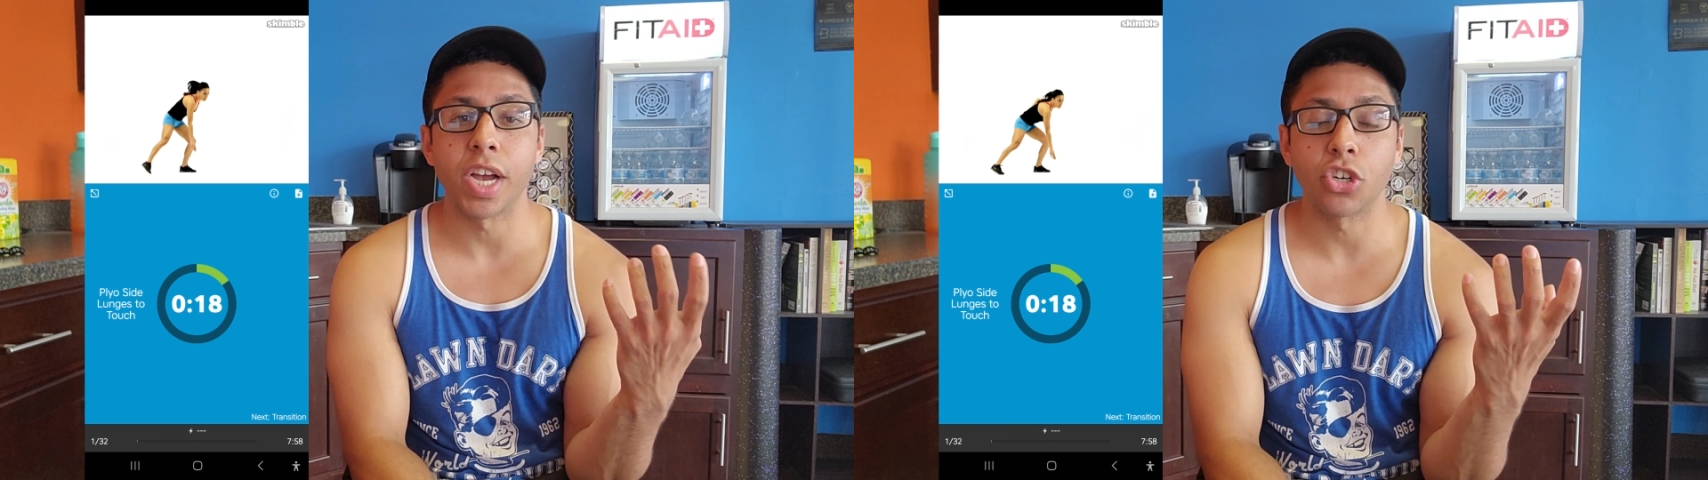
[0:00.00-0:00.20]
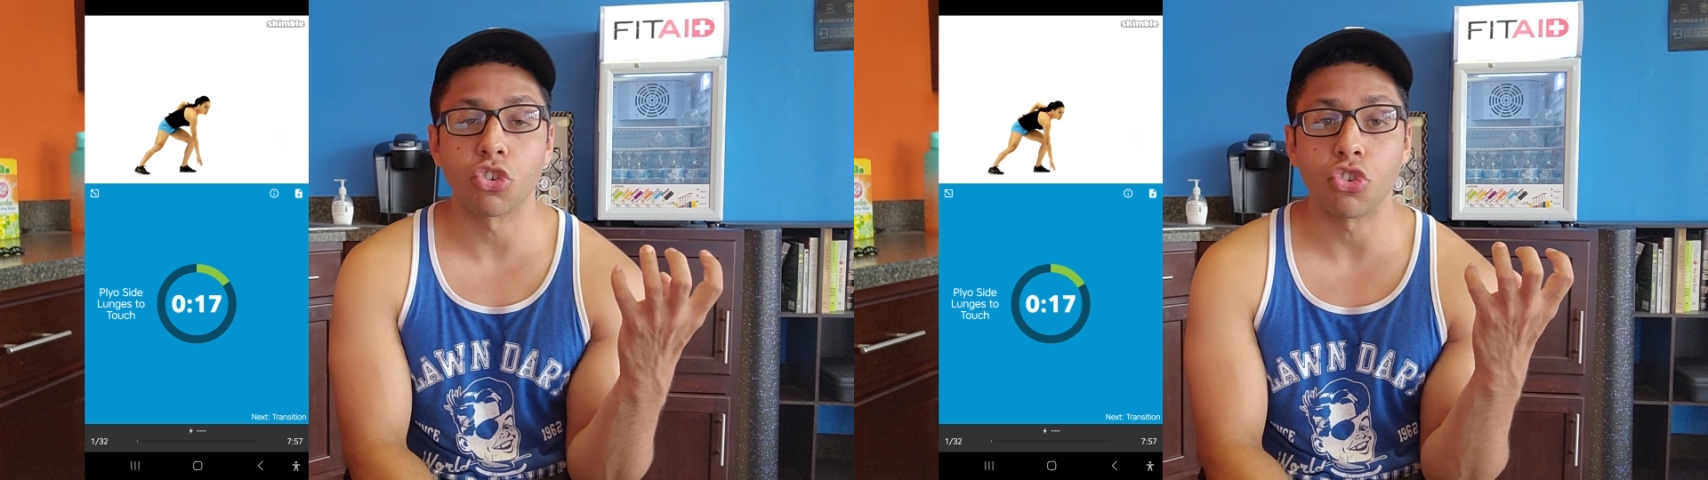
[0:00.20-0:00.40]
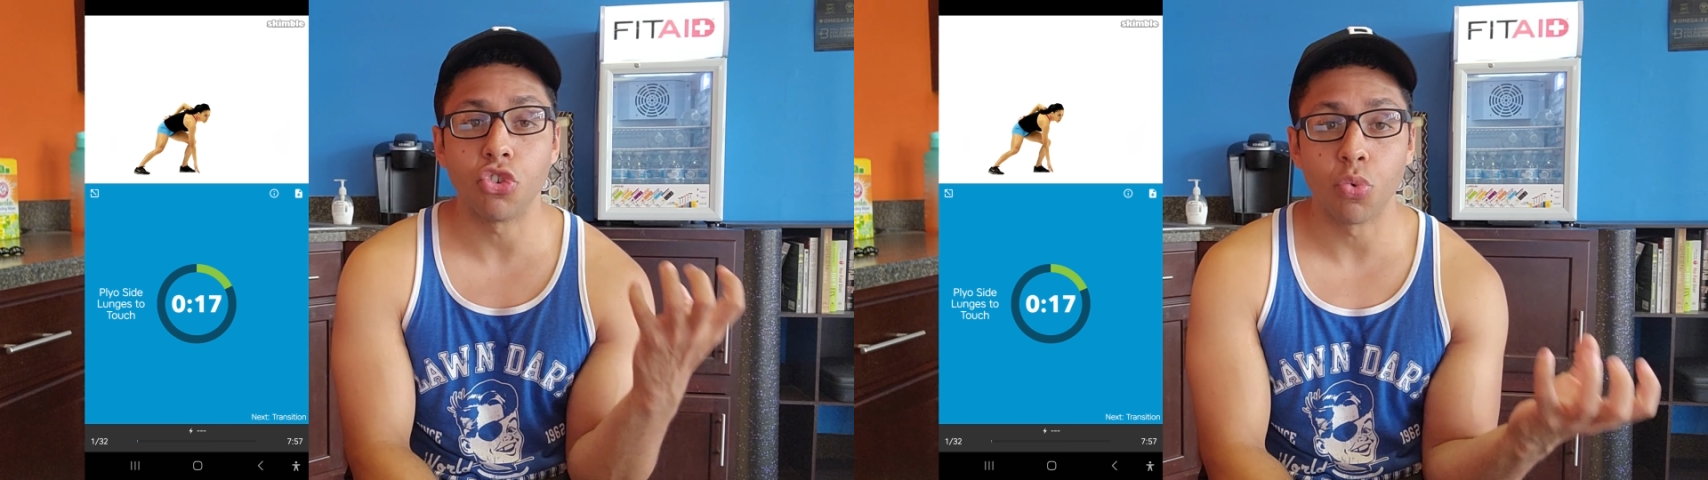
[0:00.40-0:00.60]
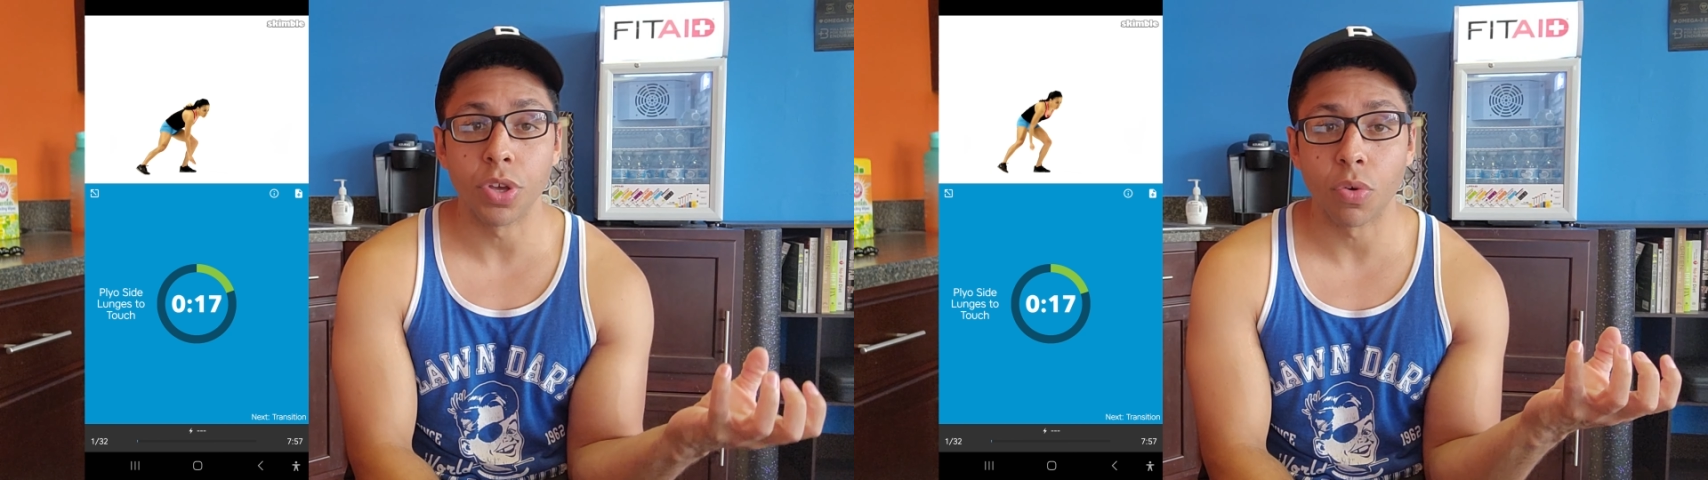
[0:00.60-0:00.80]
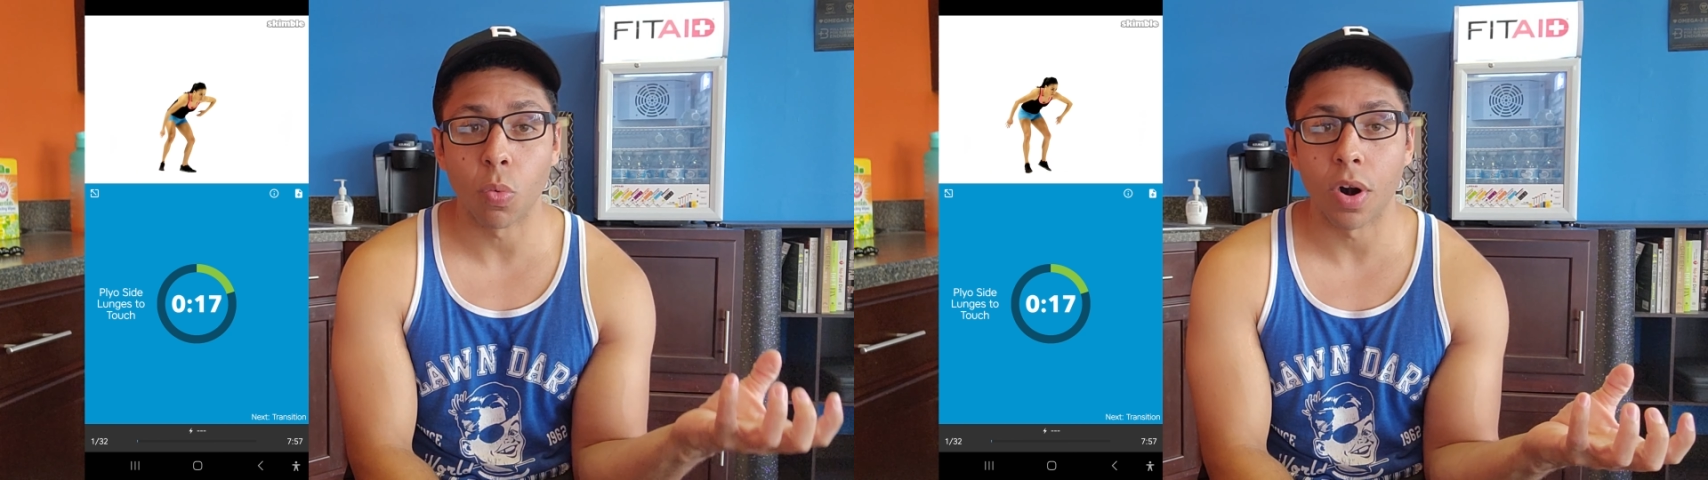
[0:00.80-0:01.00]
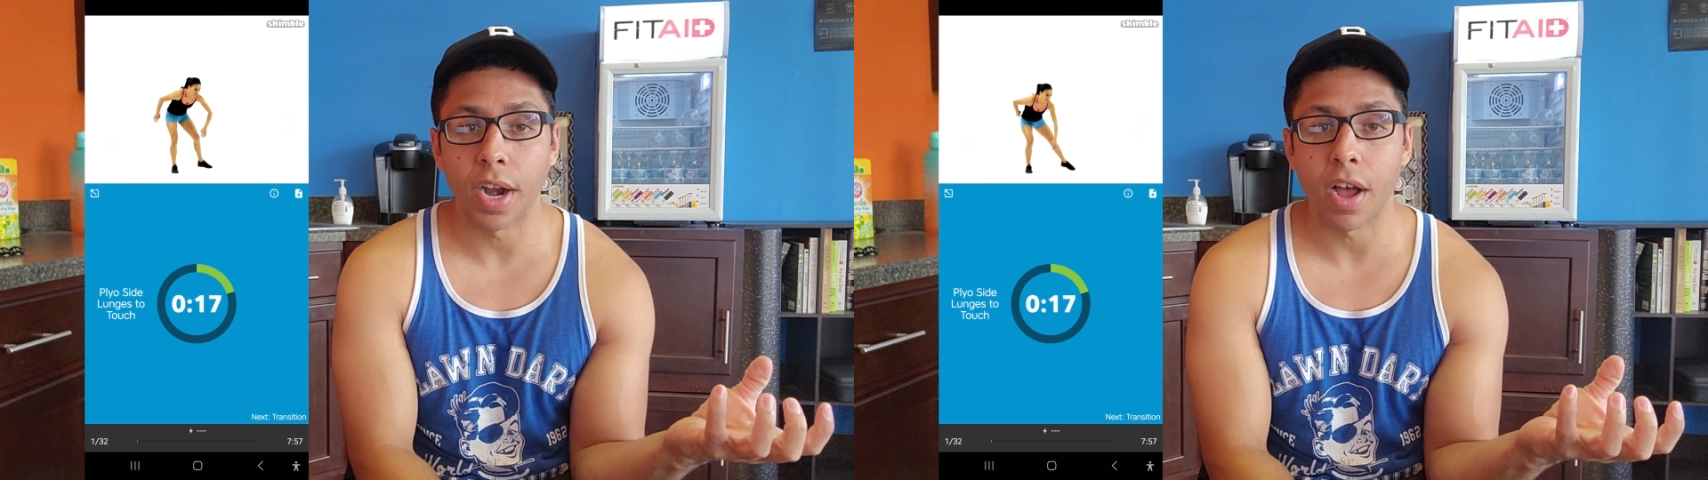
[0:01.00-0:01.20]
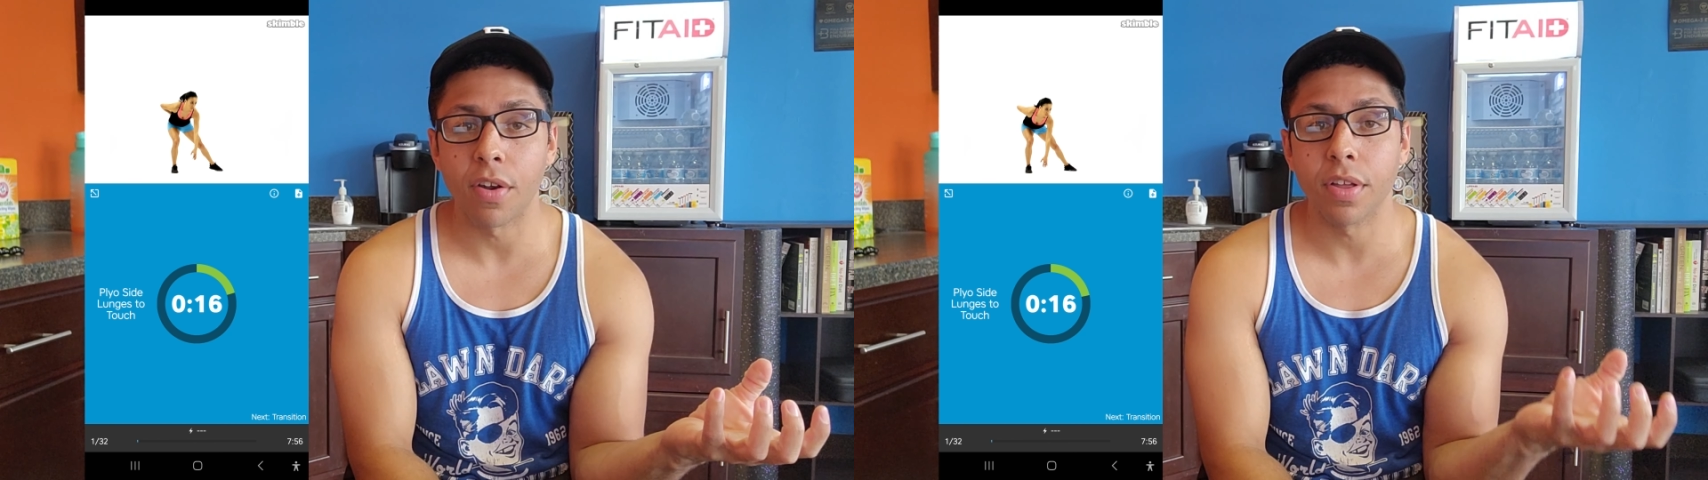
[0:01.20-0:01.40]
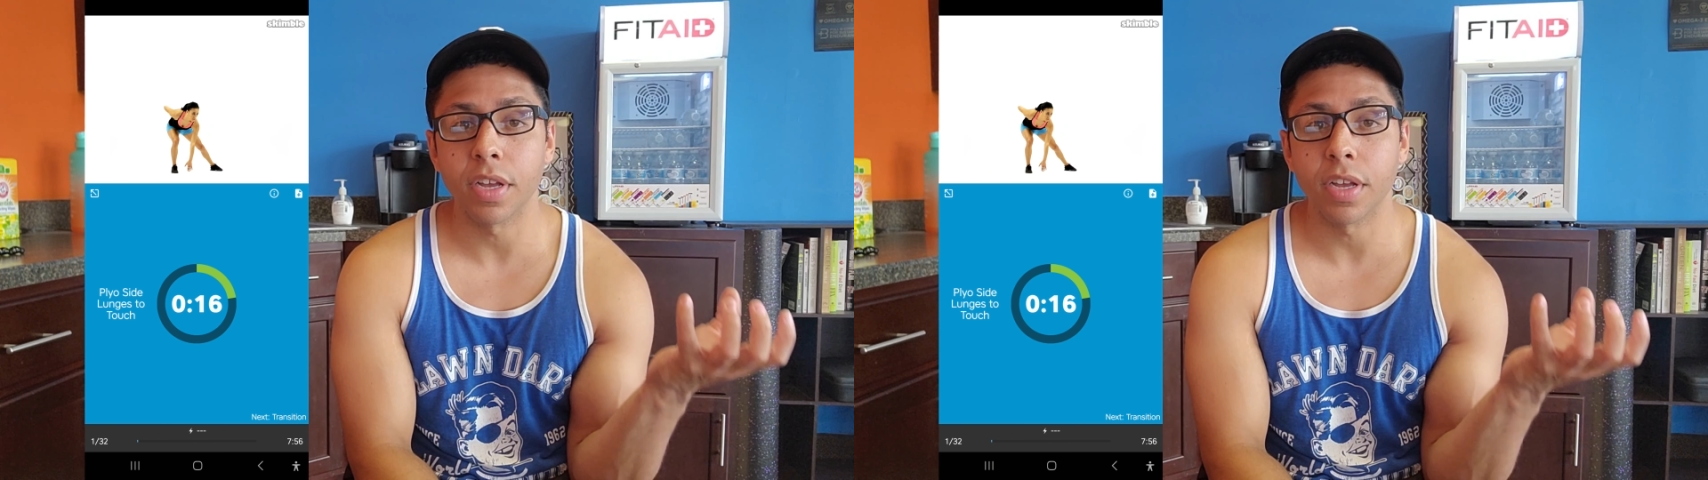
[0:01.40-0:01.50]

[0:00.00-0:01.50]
actually doing the workout,